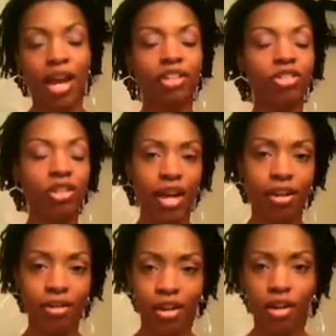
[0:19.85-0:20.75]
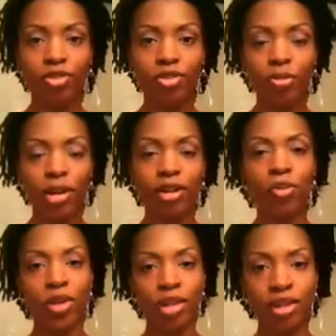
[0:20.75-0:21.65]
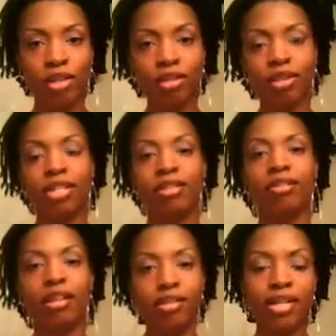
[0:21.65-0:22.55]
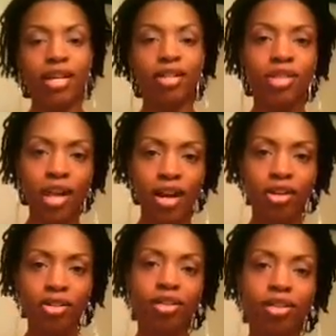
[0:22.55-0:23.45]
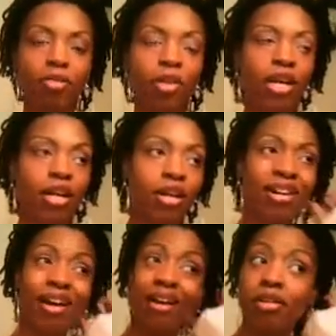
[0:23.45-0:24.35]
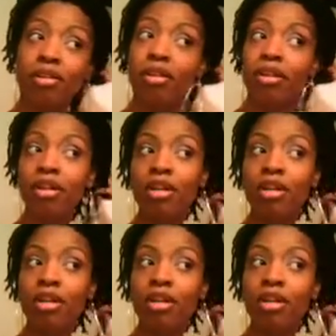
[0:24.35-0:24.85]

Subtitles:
I actually had it up for about a week, and then I took that style down and let my hair kind of